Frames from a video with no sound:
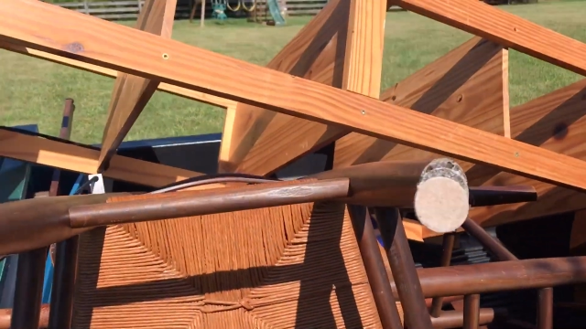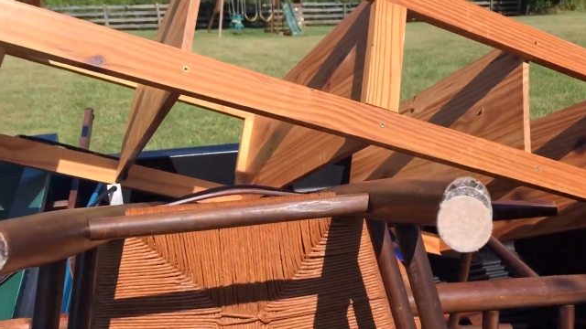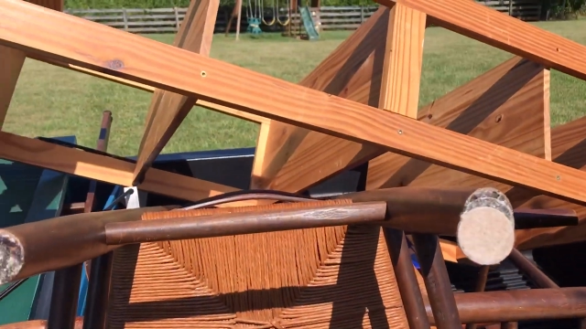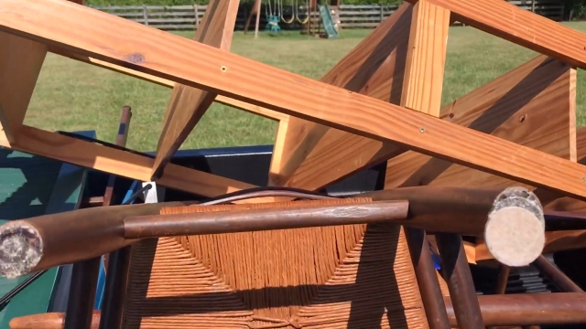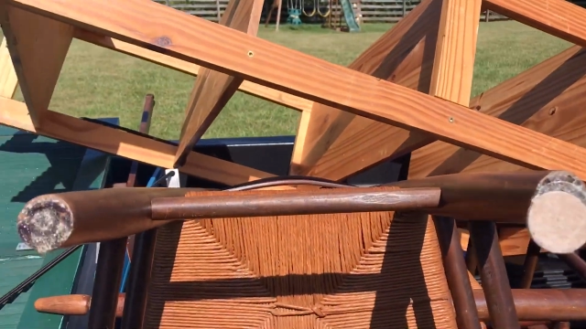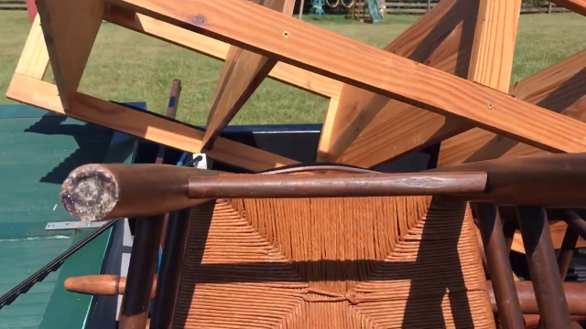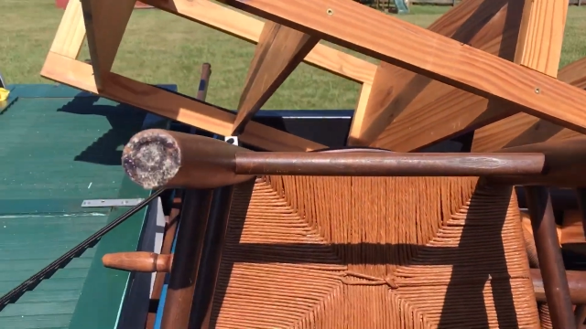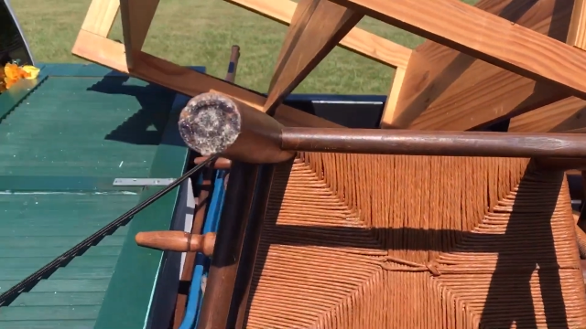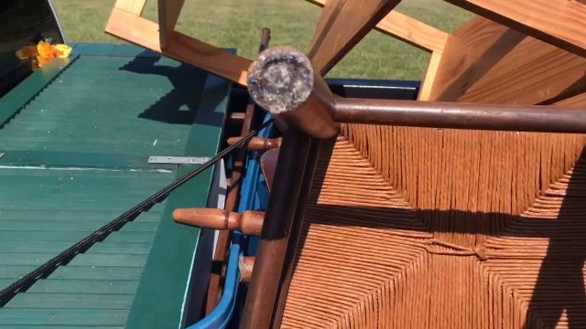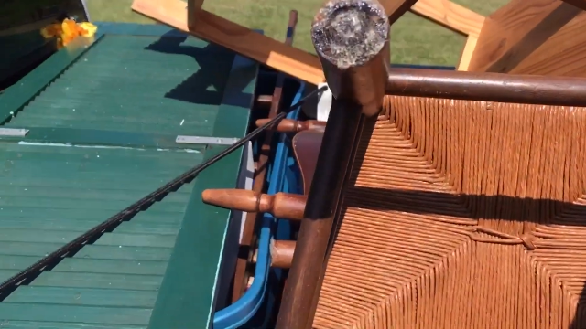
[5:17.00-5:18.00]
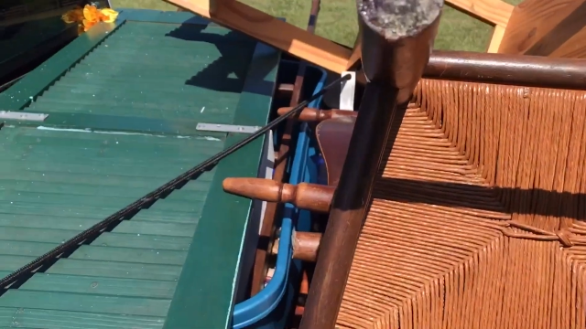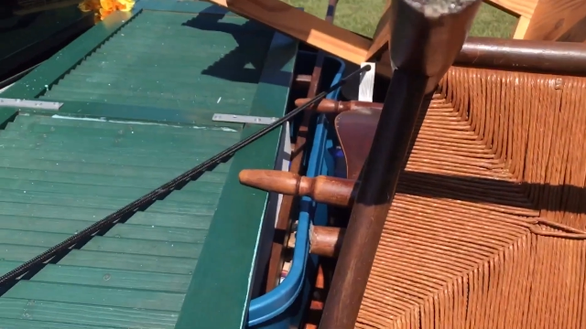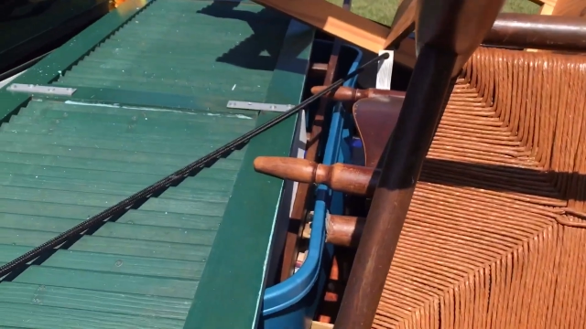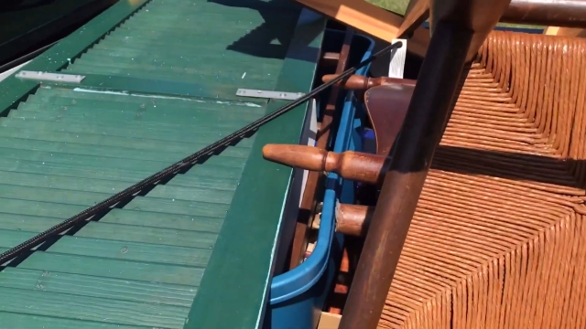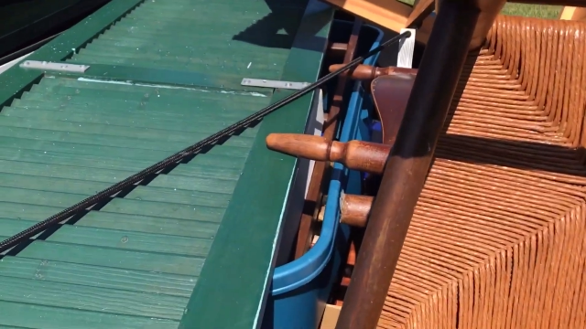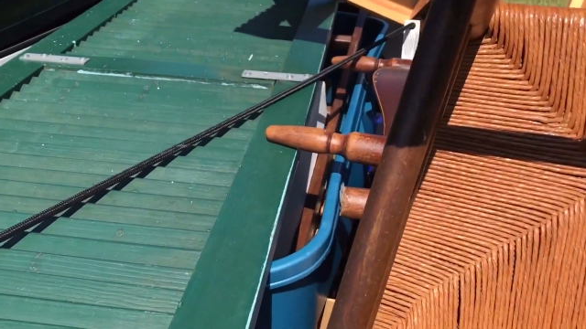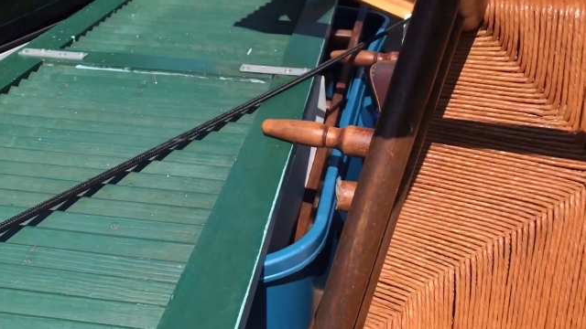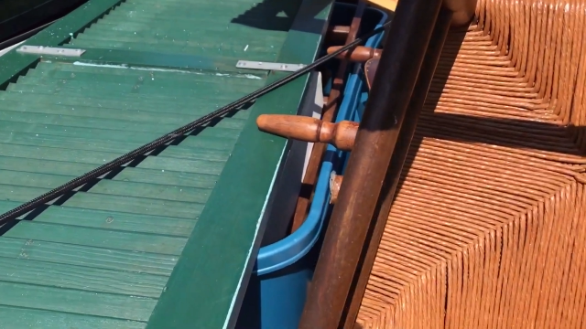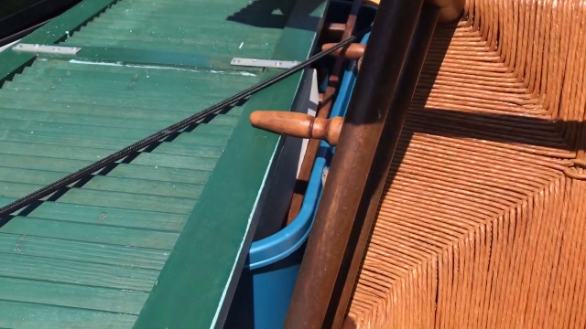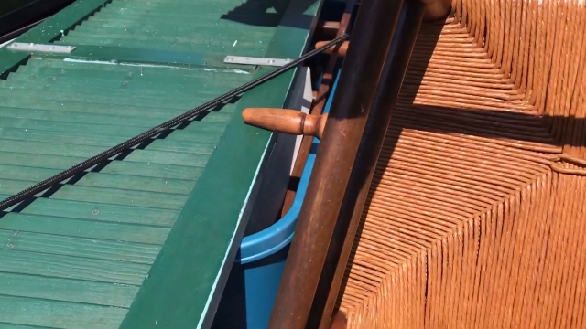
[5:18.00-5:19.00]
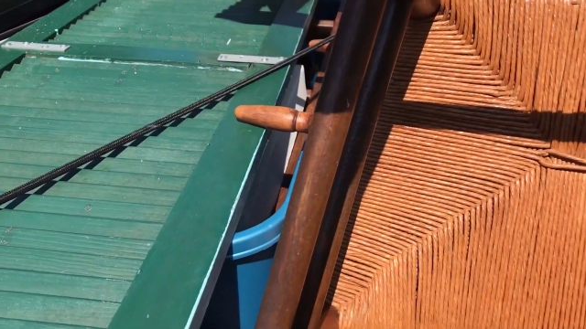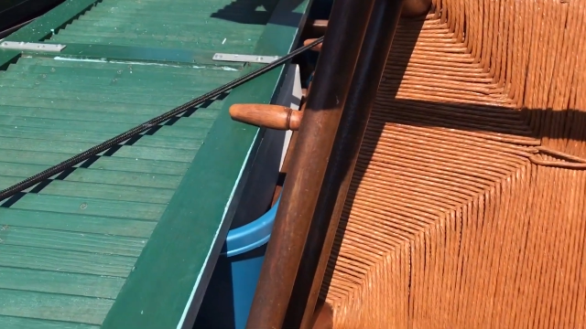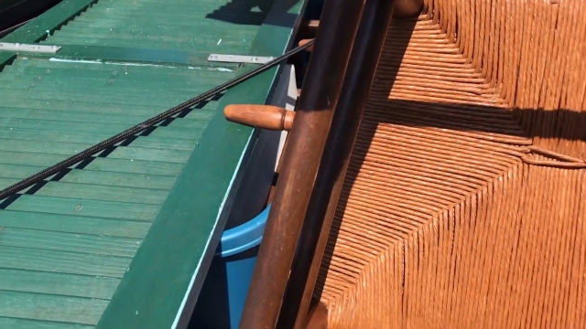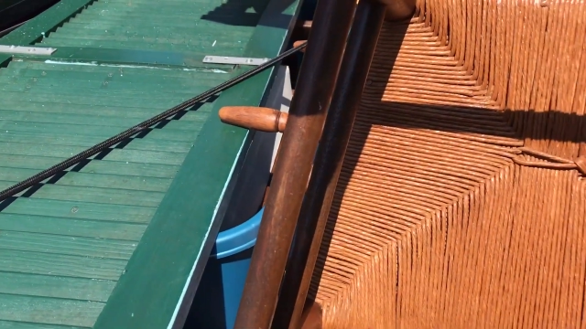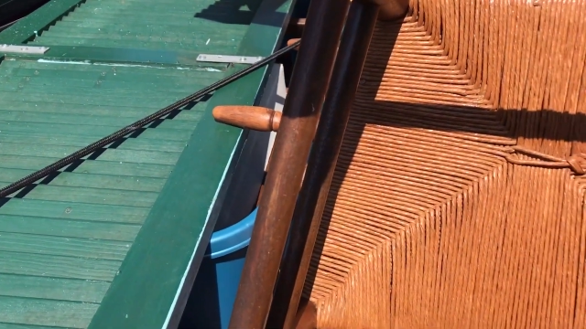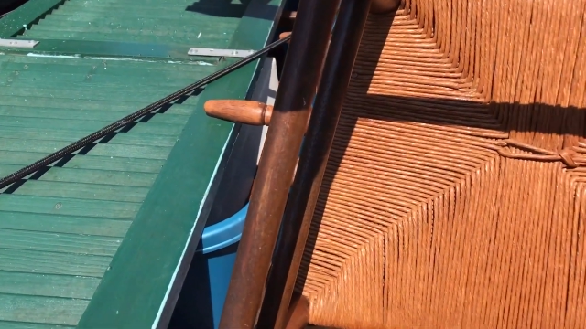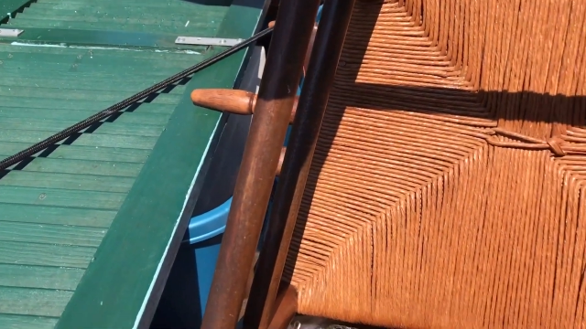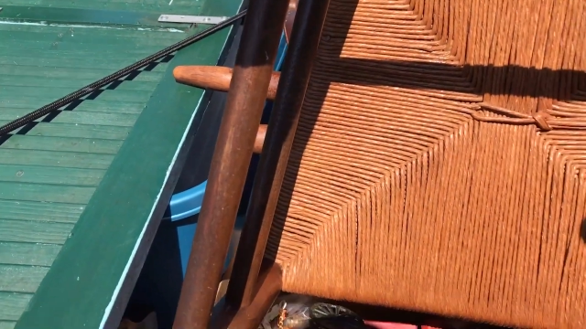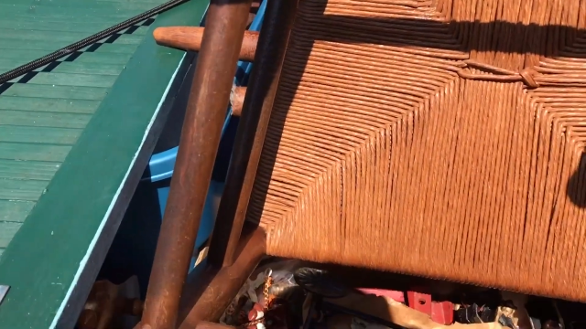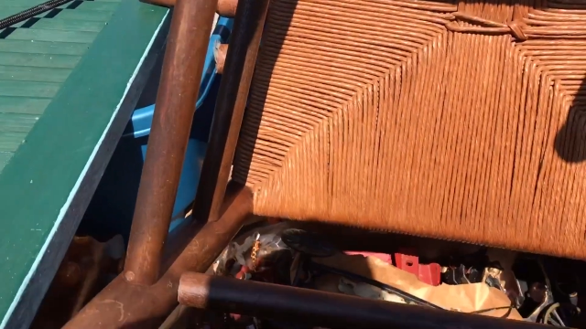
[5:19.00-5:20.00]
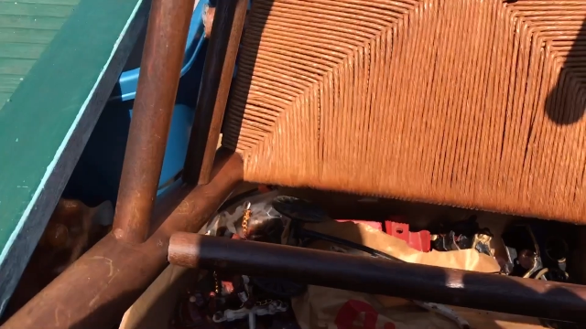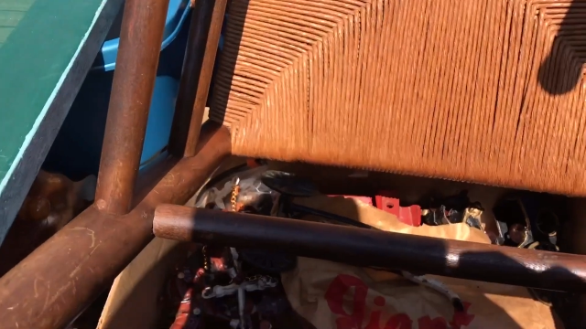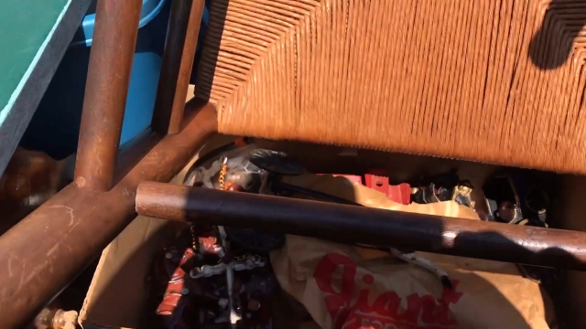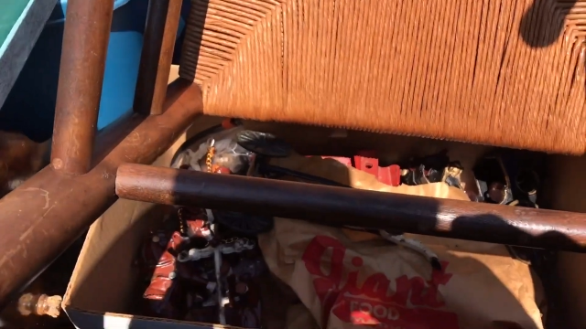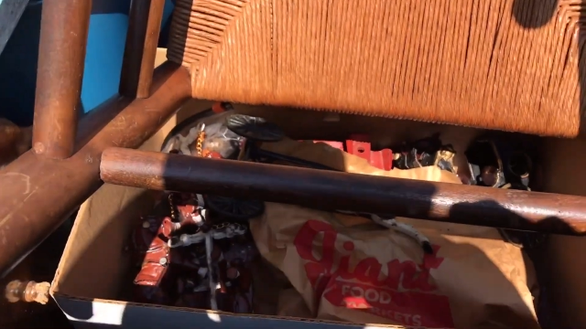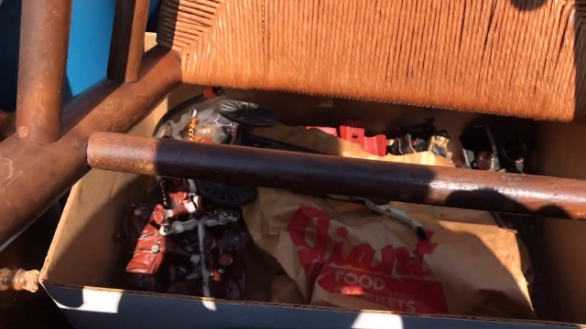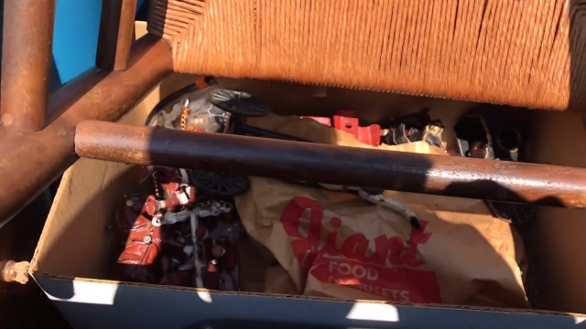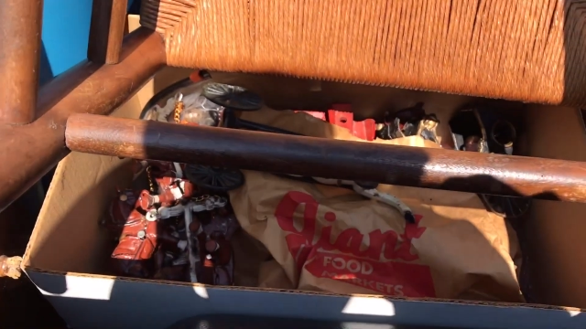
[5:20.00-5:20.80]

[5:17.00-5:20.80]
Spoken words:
Nobody's mouth can be seen.